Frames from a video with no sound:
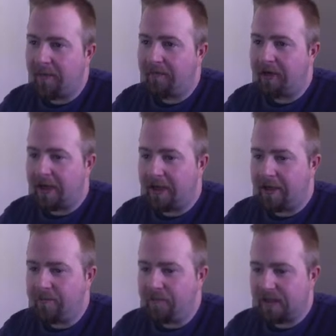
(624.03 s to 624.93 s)
and running
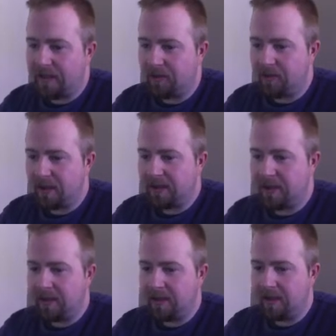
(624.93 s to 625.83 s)
now. So let's
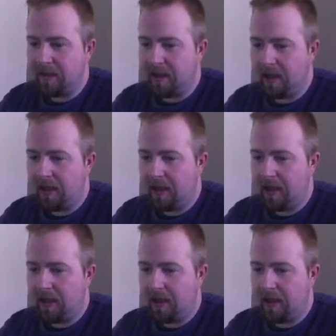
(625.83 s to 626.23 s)
see here.